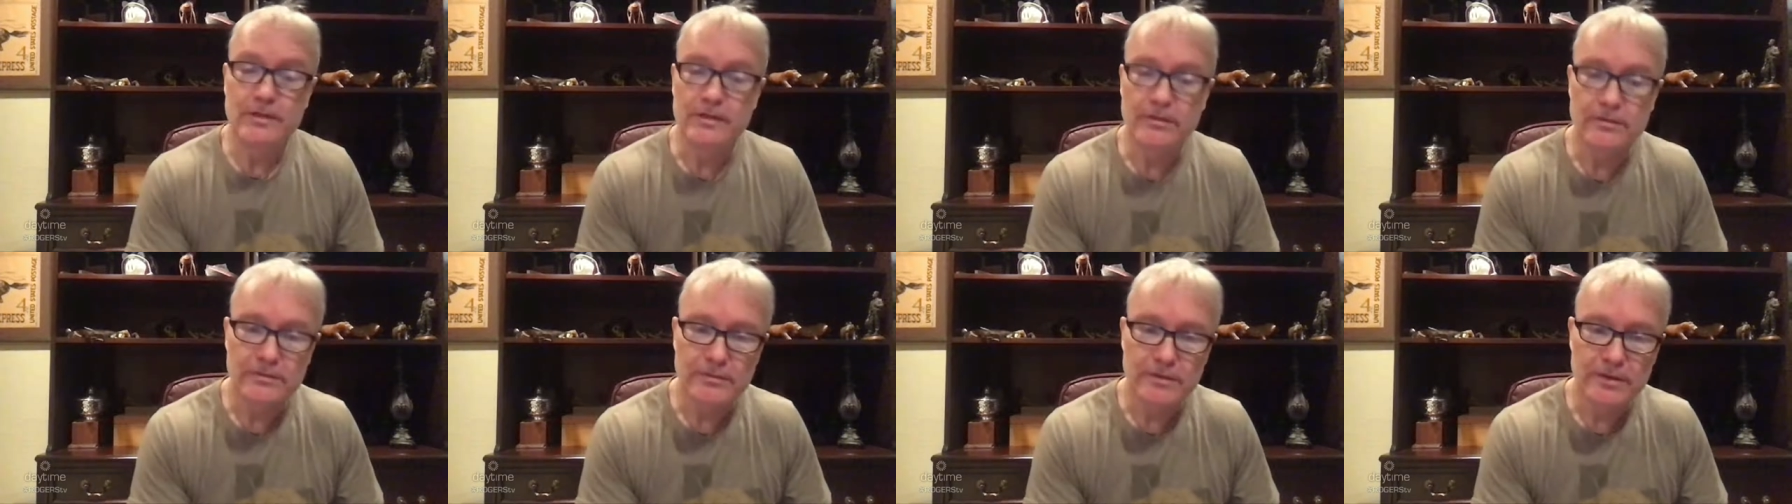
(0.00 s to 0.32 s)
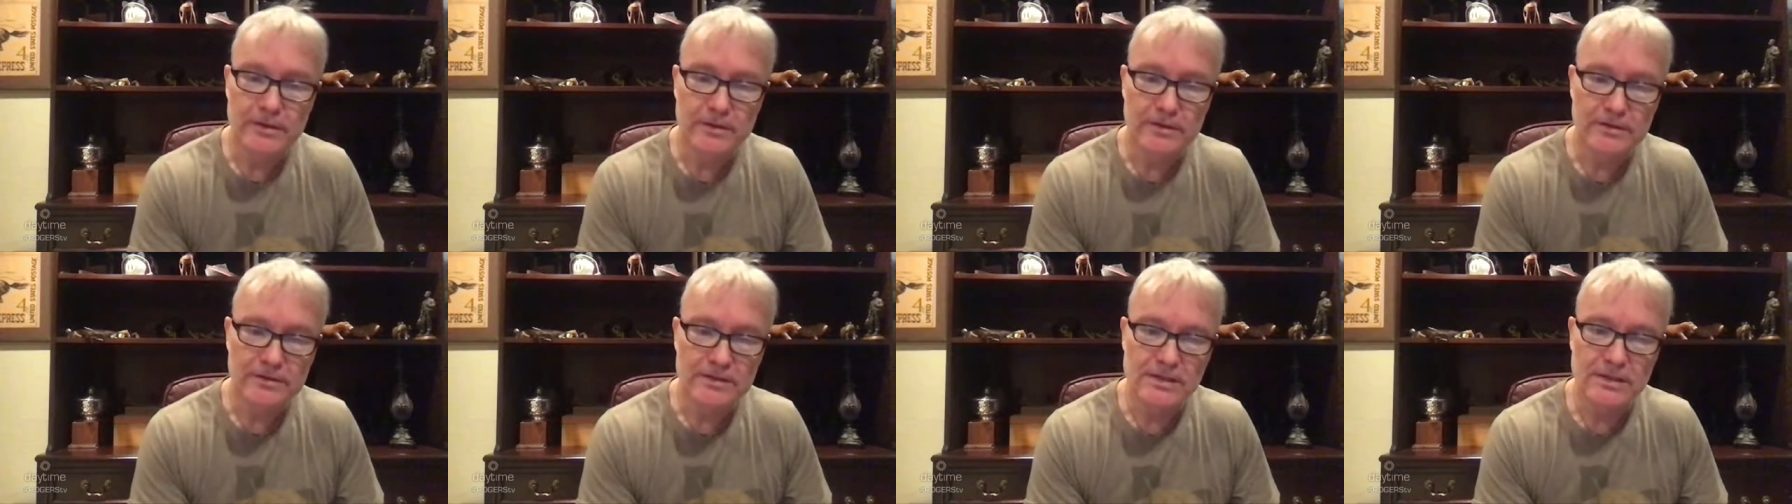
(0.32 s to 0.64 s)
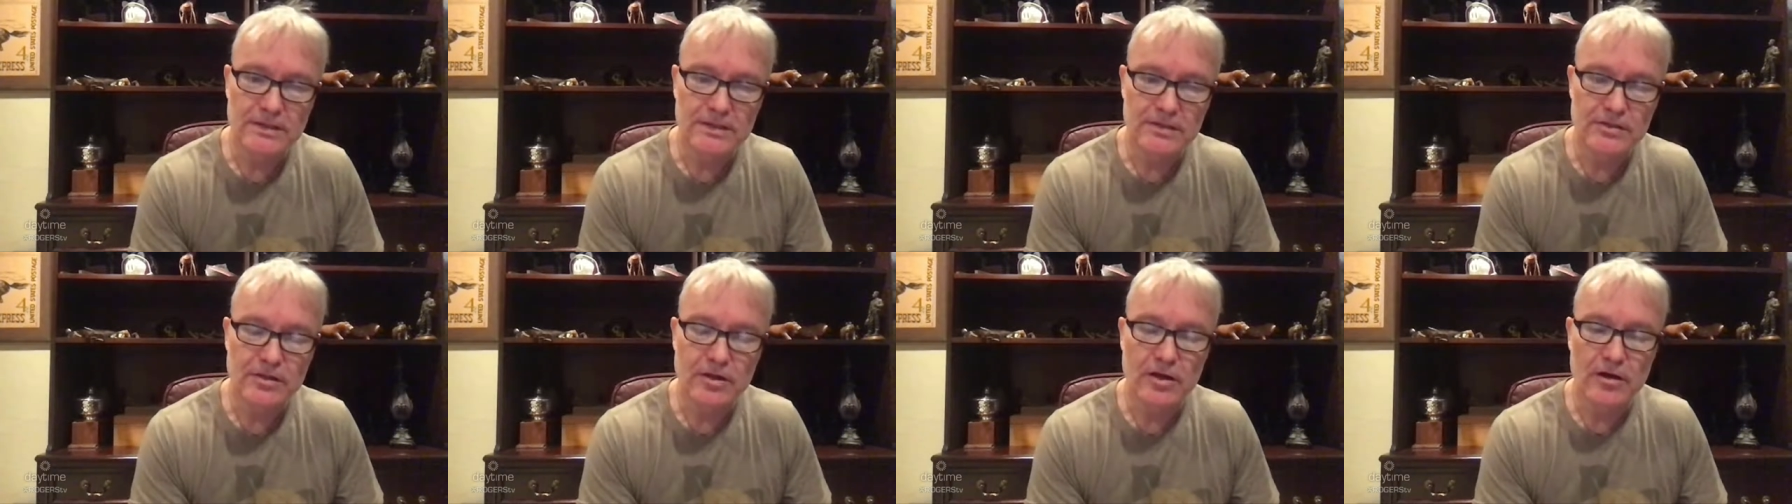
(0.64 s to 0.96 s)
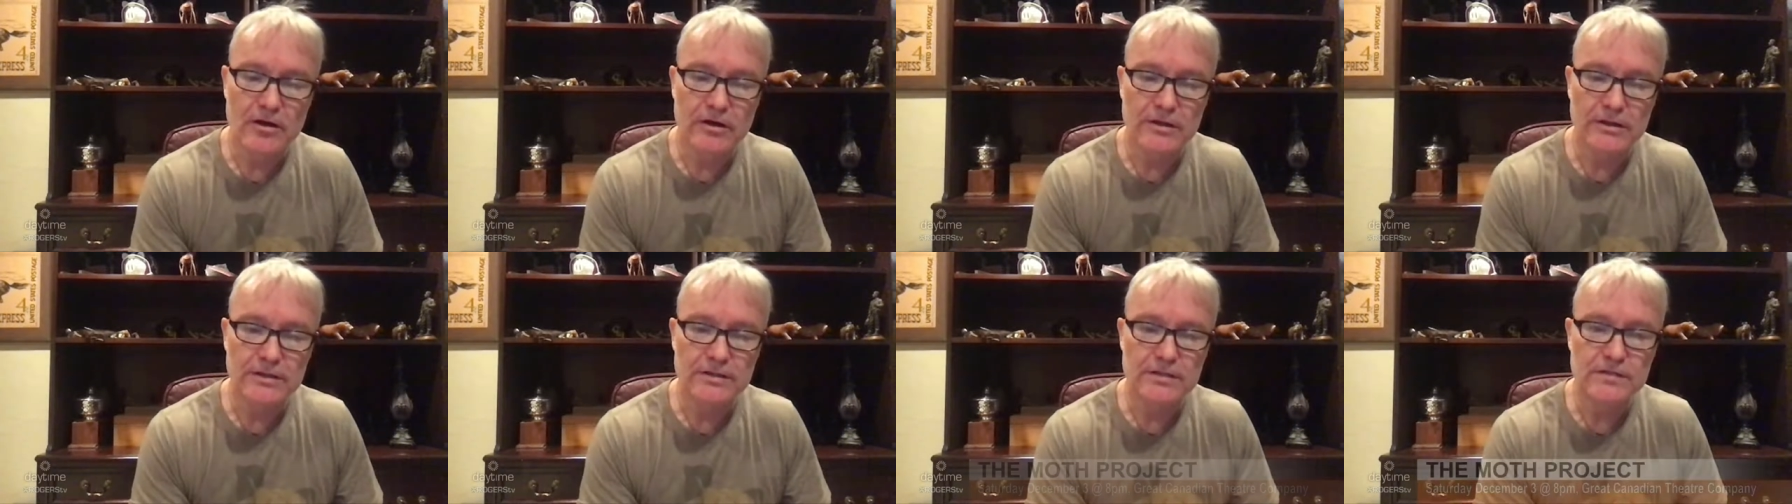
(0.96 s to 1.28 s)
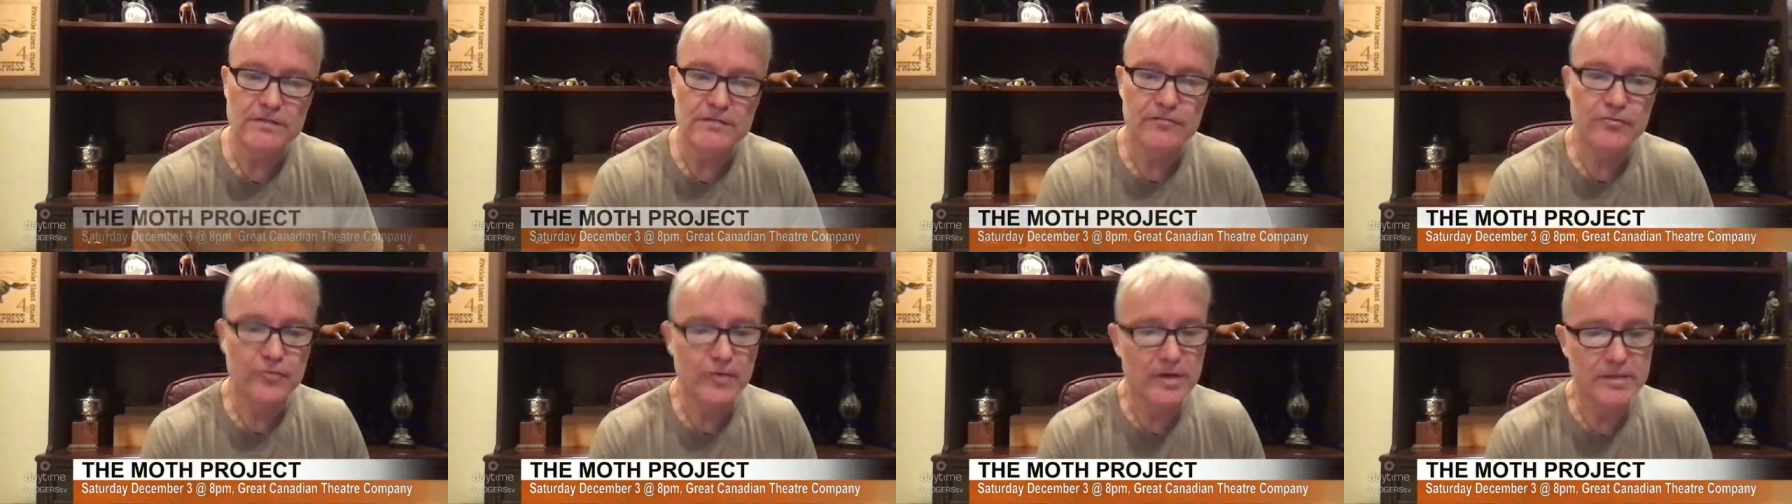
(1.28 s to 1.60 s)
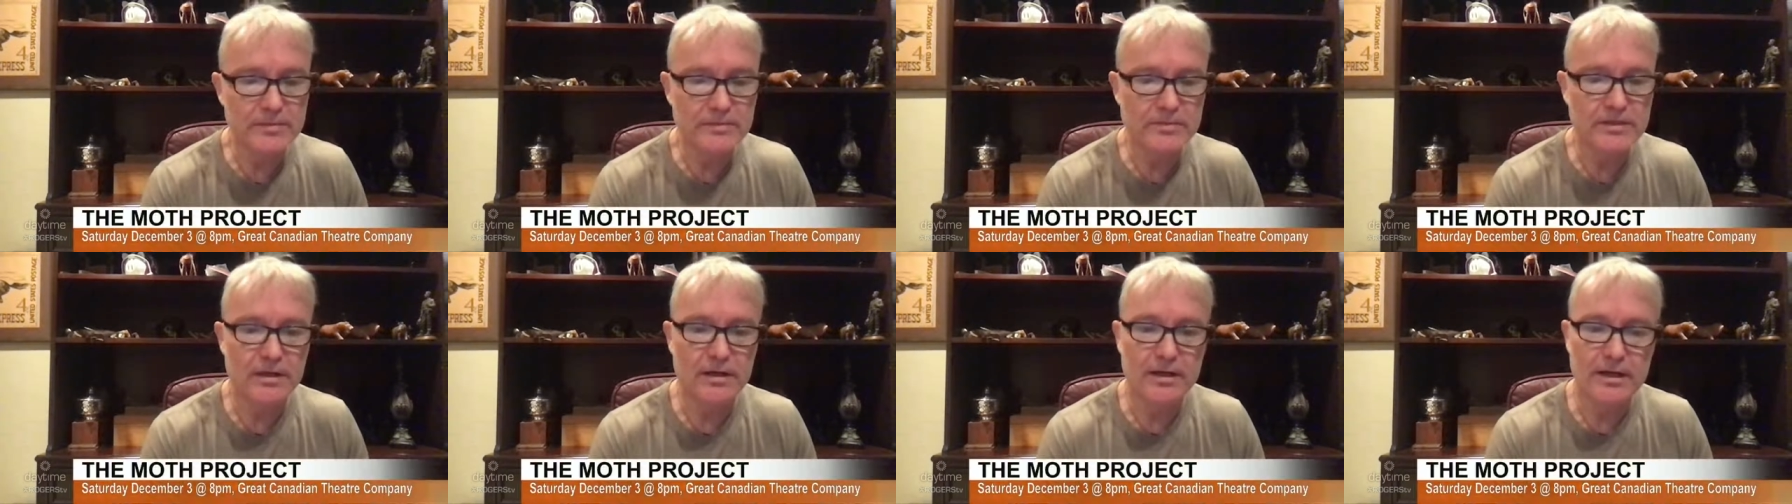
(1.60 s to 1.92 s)
They're they're seen as guardians of
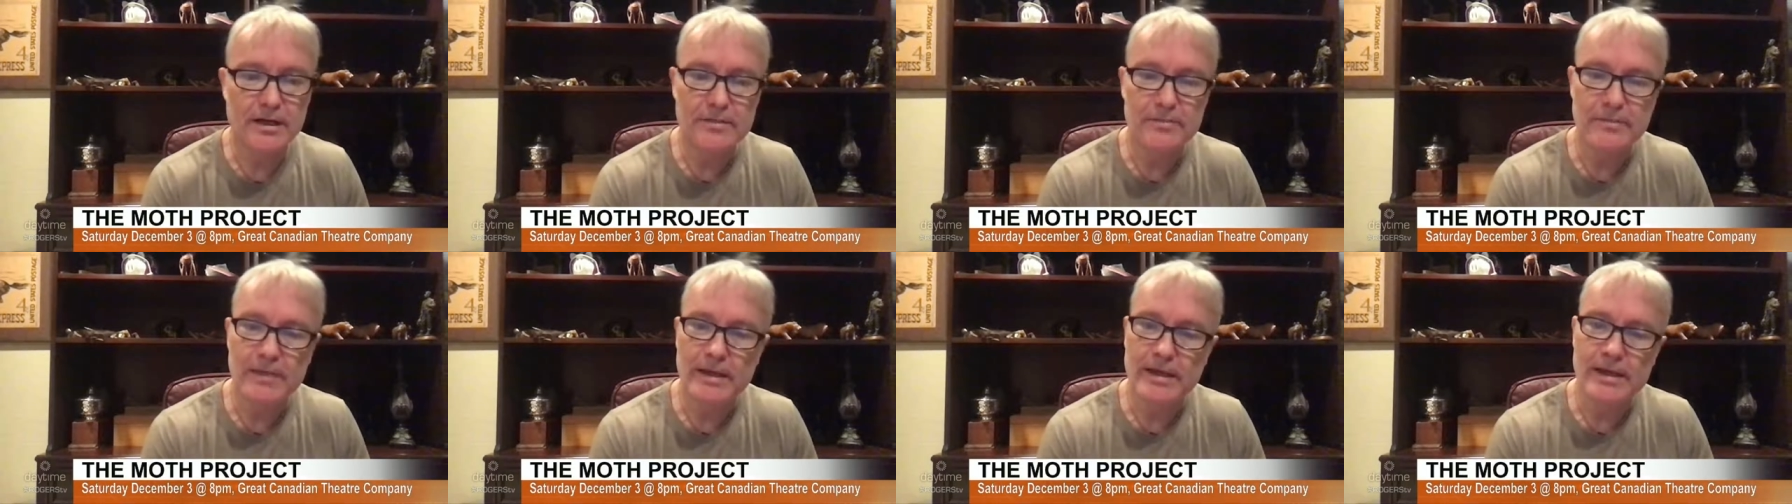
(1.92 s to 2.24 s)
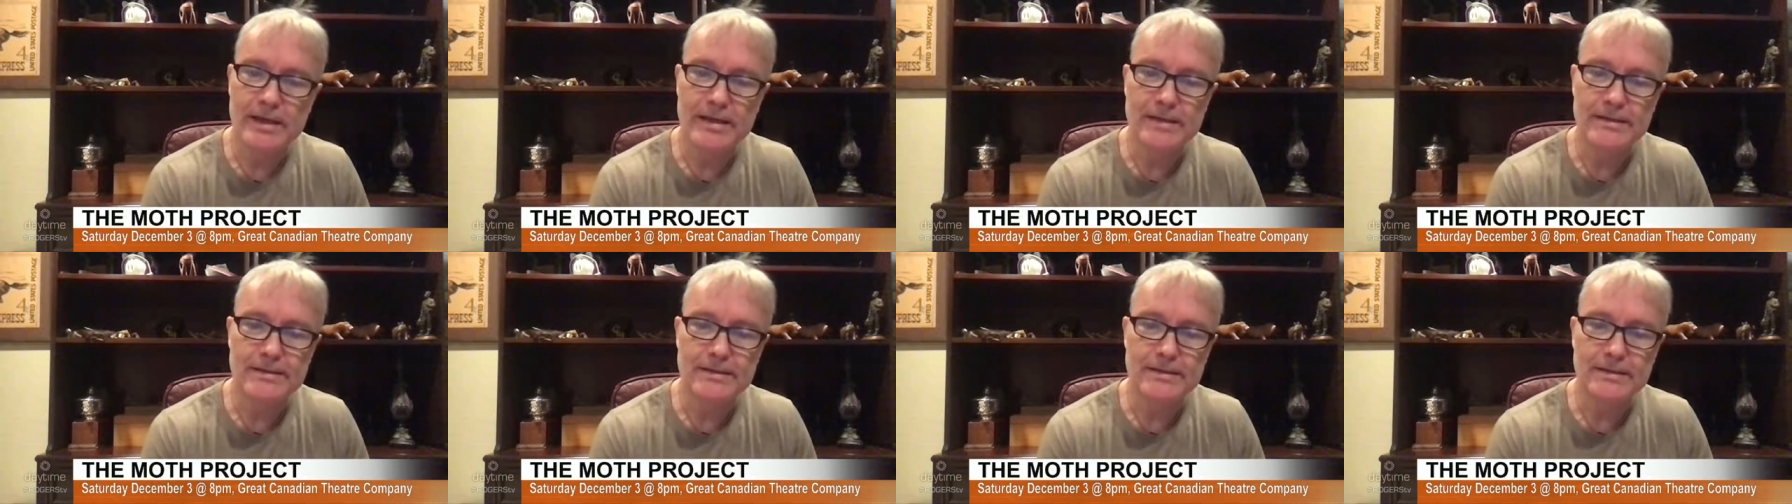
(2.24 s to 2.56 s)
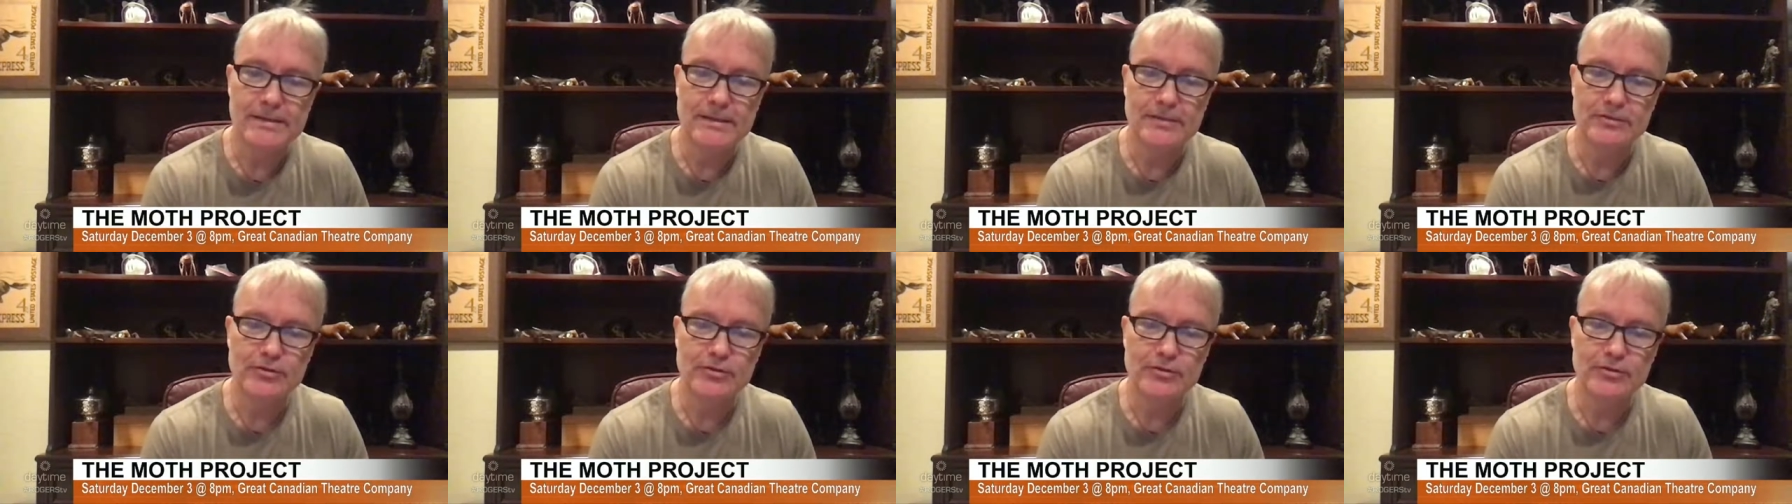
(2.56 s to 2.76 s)
dreamtime and uh,